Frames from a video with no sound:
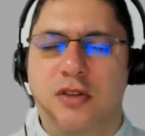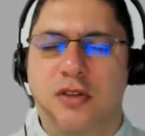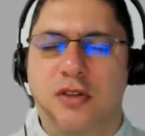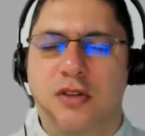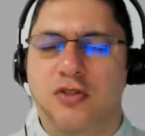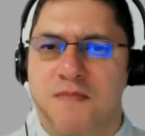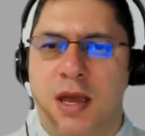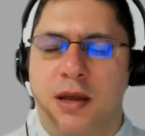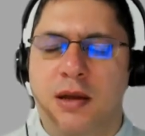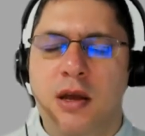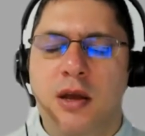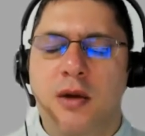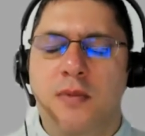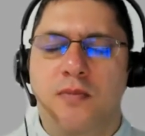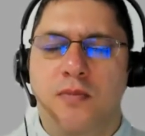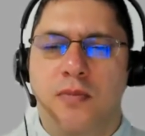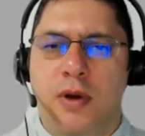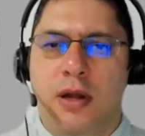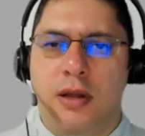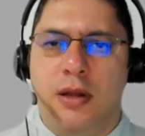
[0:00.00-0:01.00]
to be
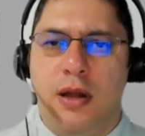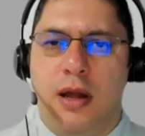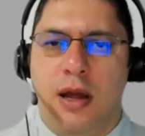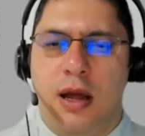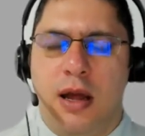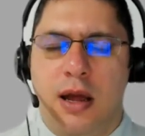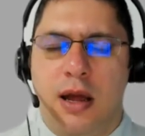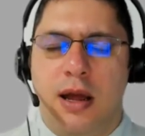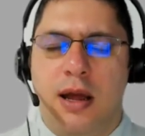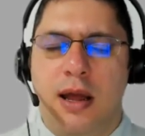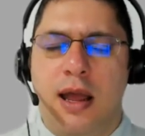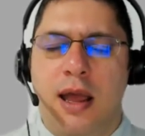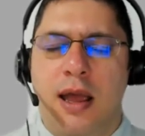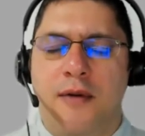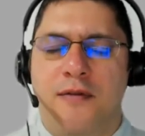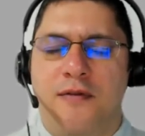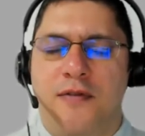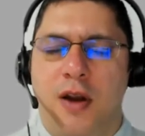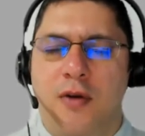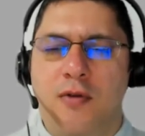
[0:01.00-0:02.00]
big, but uh,
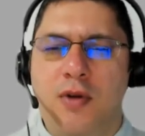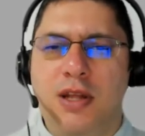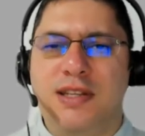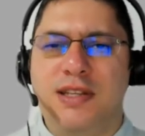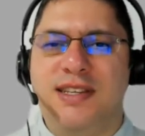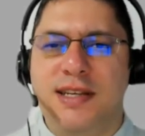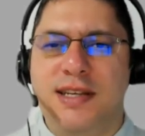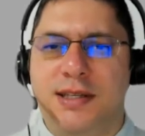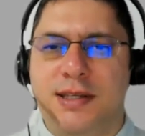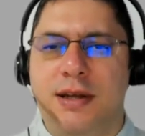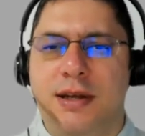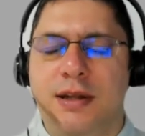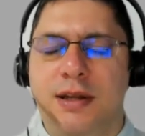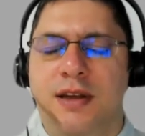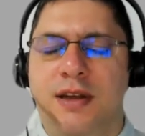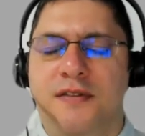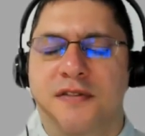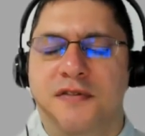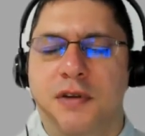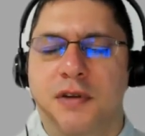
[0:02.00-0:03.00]
a very detailed
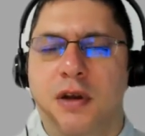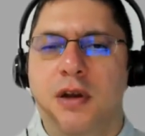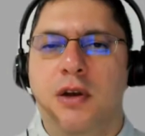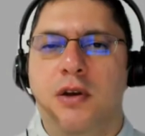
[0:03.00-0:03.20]
gift